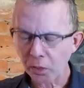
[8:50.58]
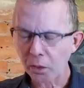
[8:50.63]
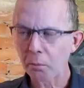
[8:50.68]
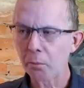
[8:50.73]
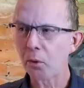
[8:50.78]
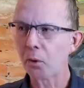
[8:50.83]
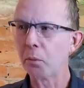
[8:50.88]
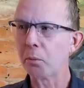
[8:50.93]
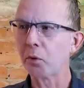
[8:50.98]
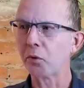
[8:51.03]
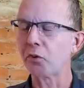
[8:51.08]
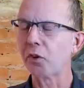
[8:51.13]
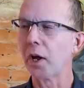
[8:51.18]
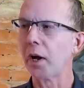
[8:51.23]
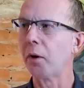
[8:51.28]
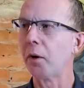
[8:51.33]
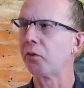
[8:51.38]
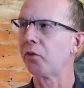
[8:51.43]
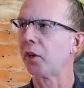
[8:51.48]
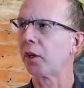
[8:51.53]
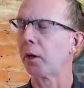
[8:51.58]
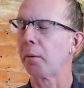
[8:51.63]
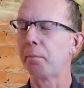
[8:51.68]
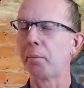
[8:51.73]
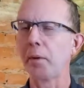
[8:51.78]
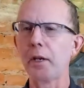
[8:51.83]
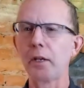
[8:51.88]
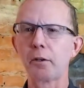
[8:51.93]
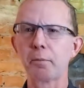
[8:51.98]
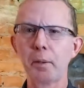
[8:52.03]
But almost now it's like a
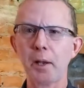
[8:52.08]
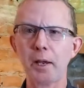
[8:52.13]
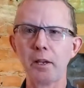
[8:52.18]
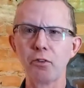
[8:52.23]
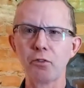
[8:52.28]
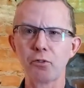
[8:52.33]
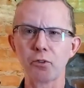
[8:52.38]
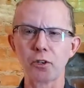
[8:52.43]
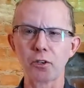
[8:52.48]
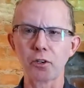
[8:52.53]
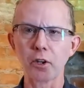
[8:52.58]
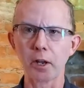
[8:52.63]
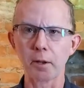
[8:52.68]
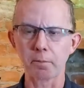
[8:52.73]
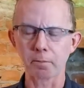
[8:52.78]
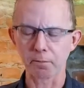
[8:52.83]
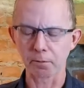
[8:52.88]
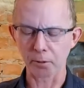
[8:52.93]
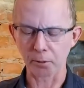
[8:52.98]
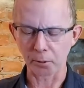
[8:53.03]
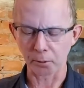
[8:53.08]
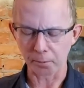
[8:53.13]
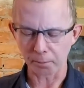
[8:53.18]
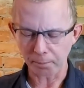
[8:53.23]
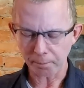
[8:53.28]
baked pastry type fruit.